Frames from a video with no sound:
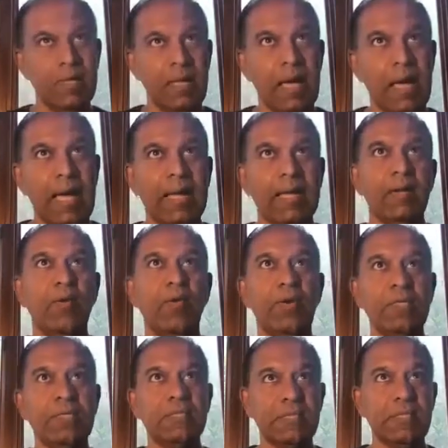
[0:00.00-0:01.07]
I can go
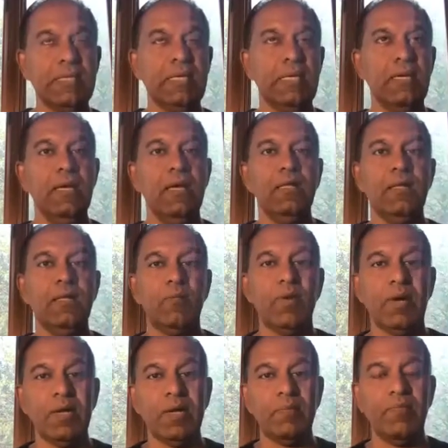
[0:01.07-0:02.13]
and see the
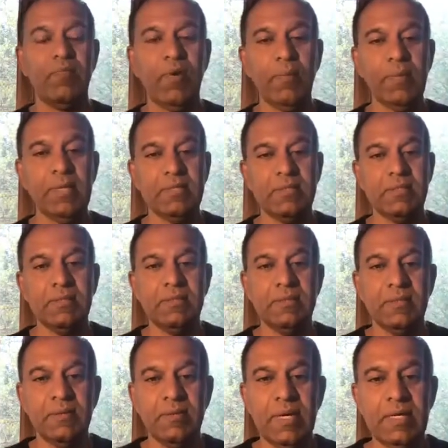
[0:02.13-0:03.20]
product performance,
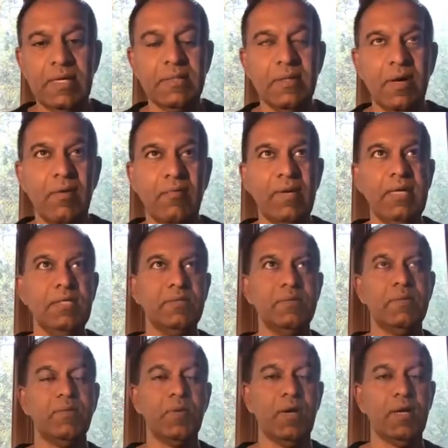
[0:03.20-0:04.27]
right, of each of
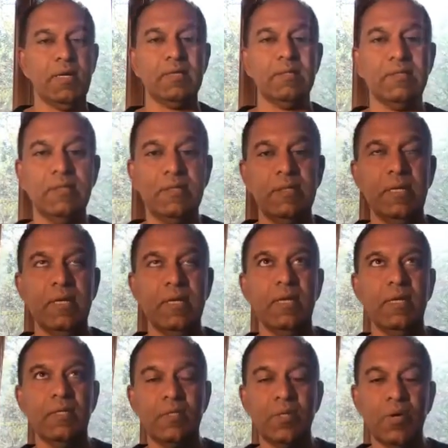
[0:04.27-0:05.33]
the product.
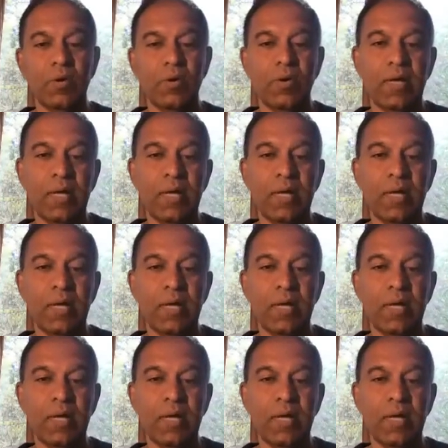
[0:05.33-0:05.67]
So